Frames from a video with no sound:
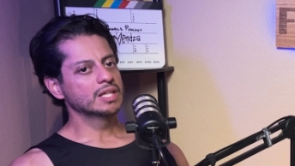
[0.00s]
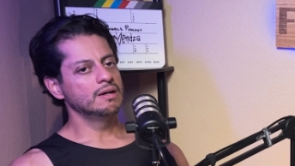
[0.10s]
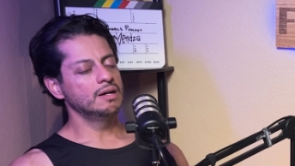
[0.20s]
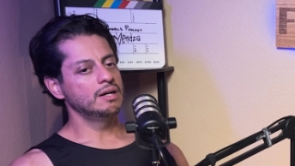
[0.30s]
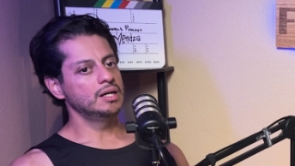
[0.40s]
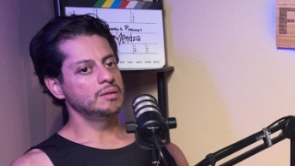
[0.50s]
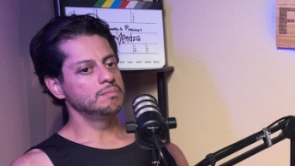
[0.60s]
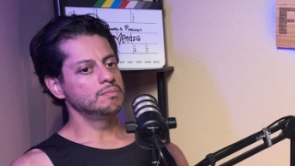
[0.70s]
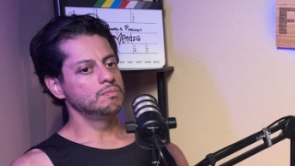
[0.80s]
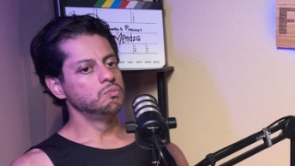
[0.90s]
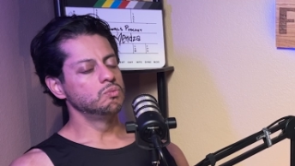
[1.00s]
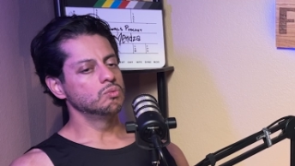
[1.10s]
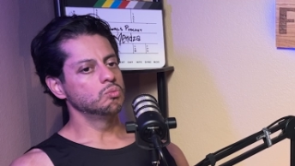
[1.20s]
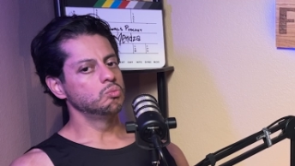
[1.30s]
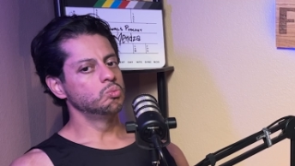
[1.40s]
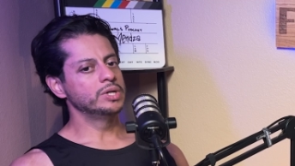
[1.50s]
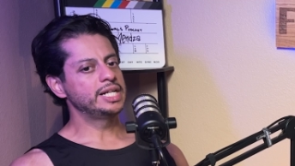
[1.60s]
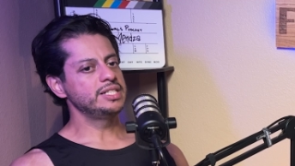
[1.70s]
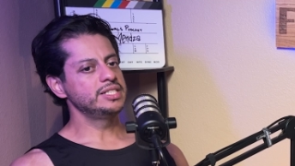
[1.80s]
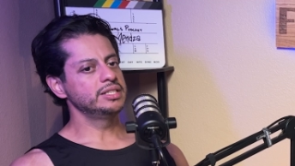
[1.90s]
When
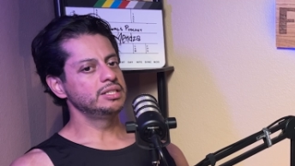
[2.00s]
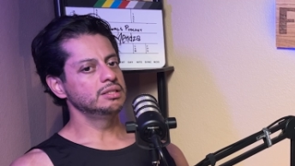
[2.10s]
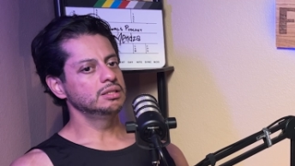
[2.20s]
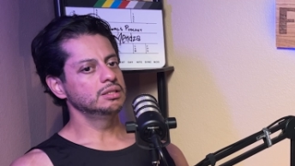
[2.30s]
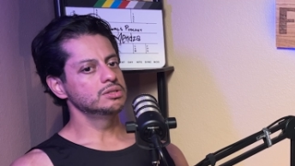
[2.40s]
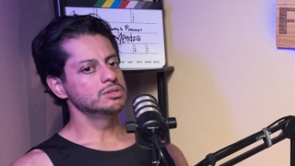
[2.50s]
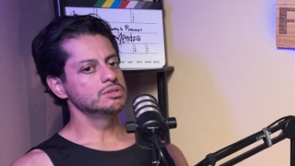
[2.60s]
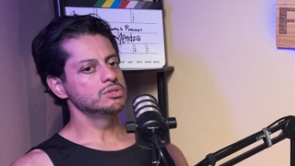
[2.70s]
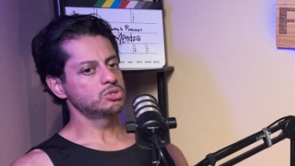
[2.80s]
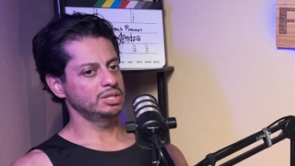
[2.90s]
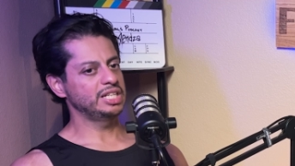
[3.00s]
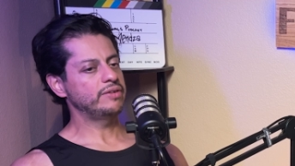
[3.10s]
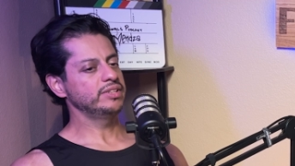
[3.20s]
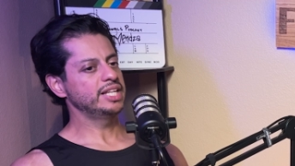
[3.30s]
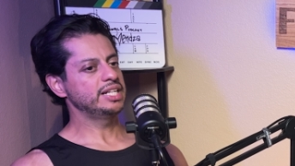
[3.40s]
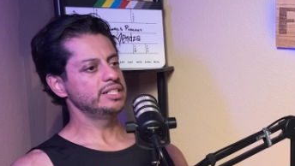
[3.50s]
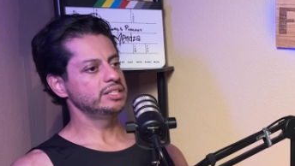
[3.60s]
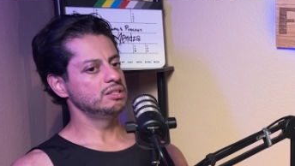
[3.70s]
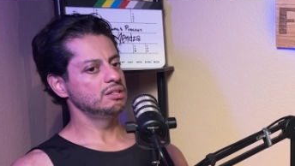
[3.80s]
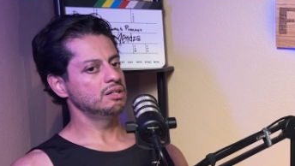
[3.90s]
I did, shortly after that, I
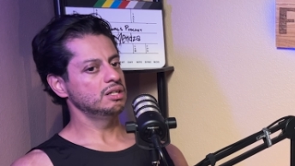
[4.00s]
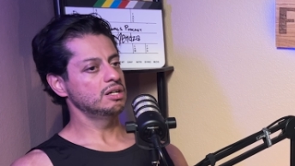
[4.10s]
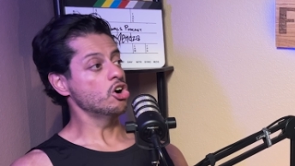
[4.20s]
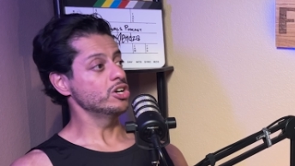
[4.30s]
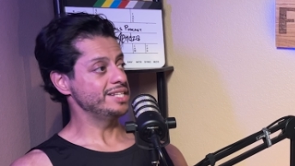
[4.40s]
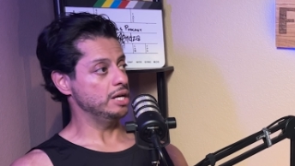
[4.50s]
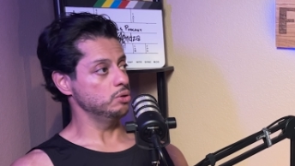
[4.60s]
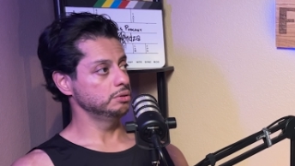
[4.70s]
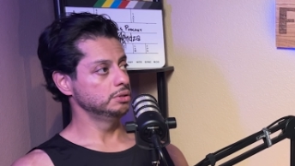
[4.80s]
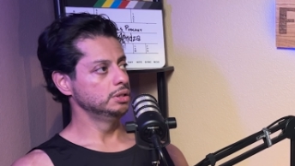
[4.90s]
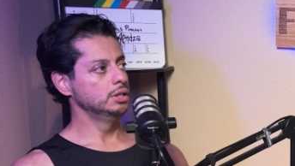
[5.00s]
did Our Town,